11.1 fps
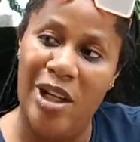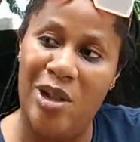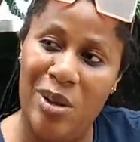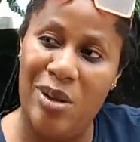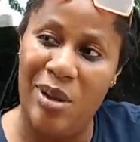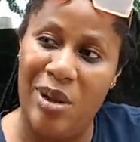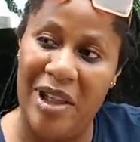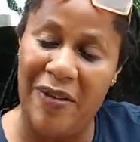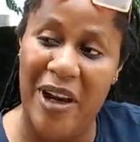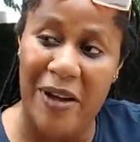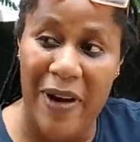into
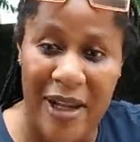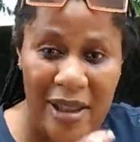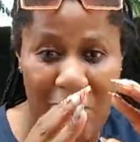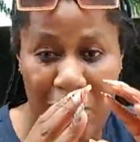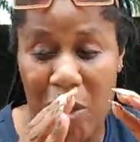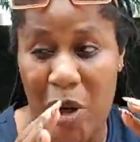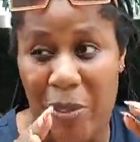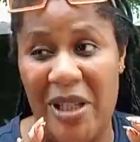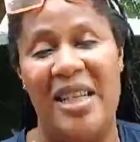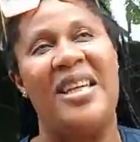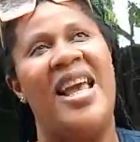different small pieces.